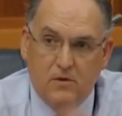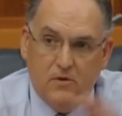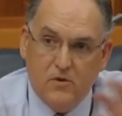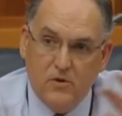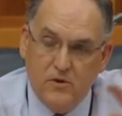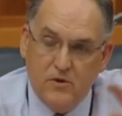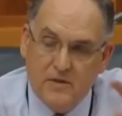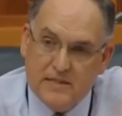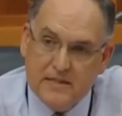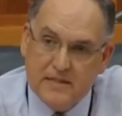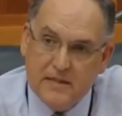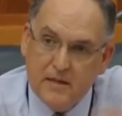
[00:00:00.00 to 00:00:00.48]

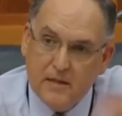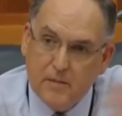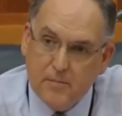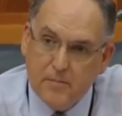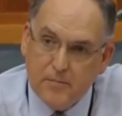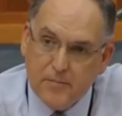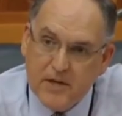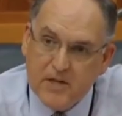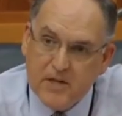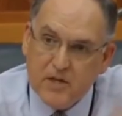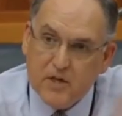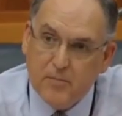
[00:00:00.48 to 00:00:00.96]
So you see the
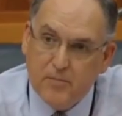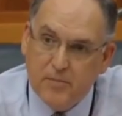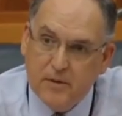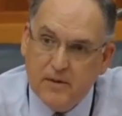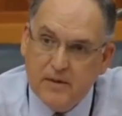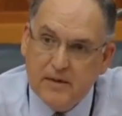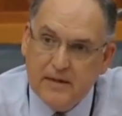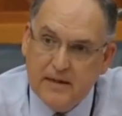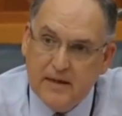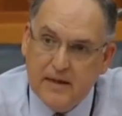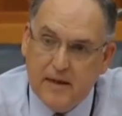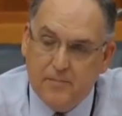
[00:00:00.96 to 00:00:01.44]
pressure
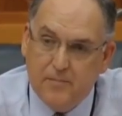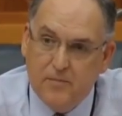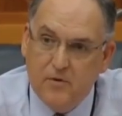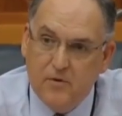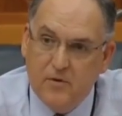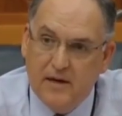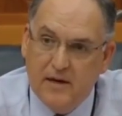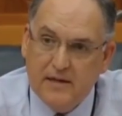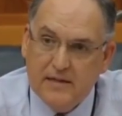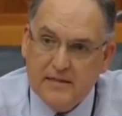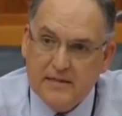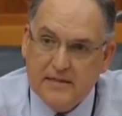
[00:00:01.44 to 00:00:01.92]
building up.
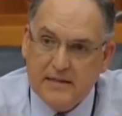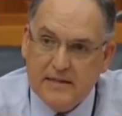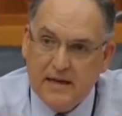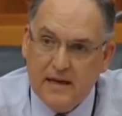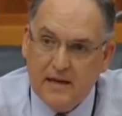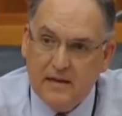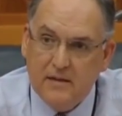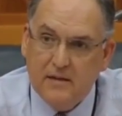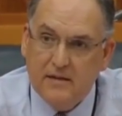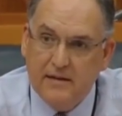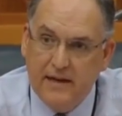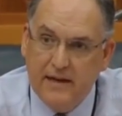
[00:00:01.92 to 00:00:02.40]
Do you
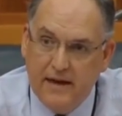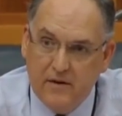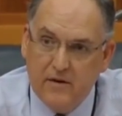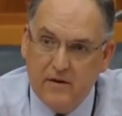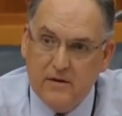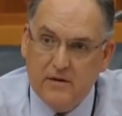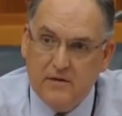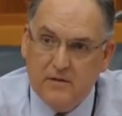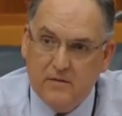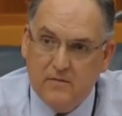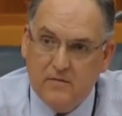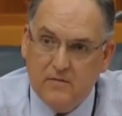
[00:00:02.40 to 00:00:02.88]
understand the
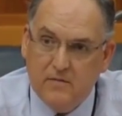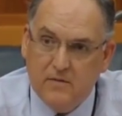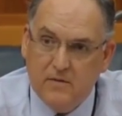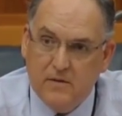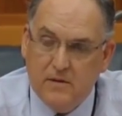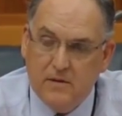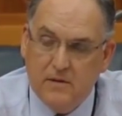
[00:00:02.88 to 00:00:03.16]
narrative?